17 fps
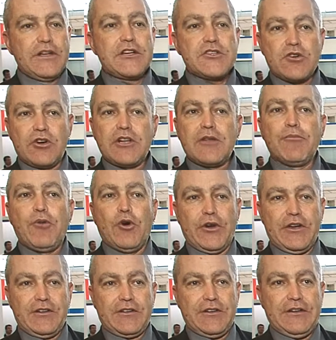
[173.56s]
external
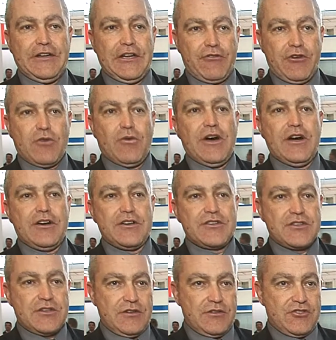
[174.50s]
component that
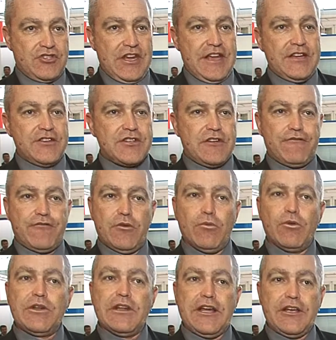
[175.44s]
requires change if
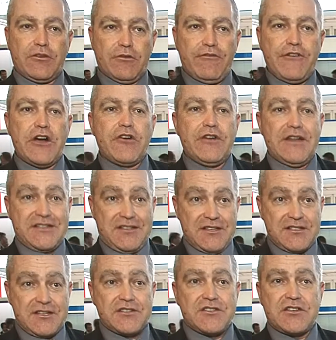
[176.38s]
you would like to vary
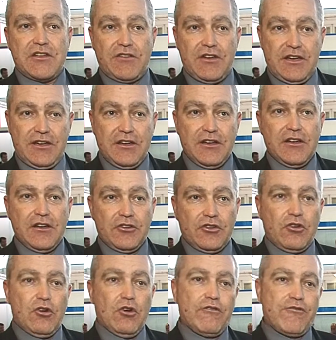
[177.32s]
the sensitivity
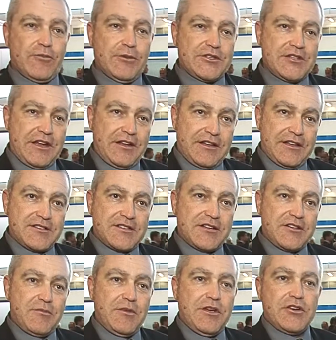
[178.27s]
to go from, let's say, 10
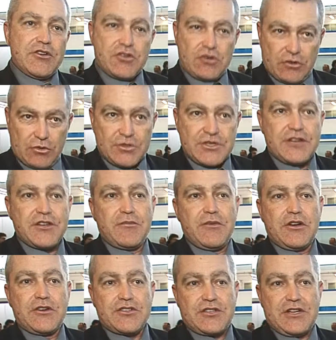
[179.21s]
centimeters to 2
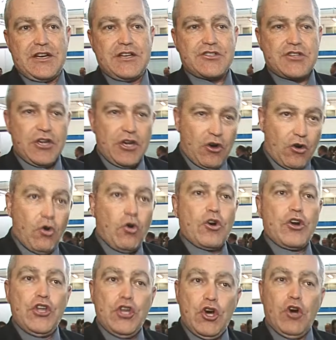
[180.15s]
centimeters touch,
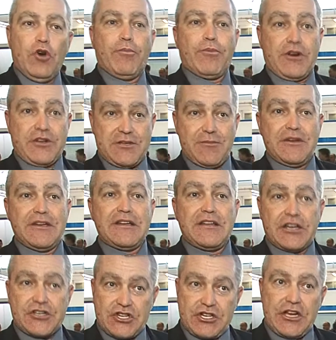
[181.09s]
or no proximity
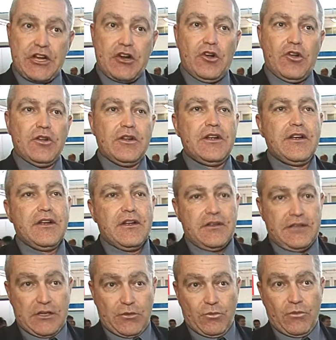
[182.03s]
detection at all.
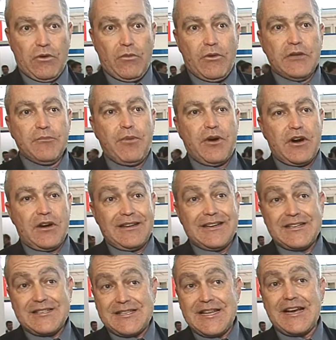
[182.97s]
That one
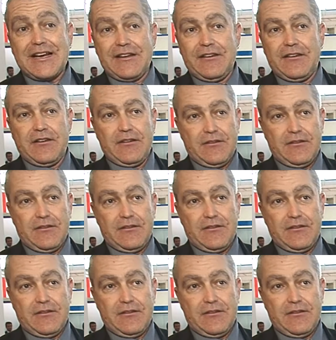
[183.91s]
part. Second,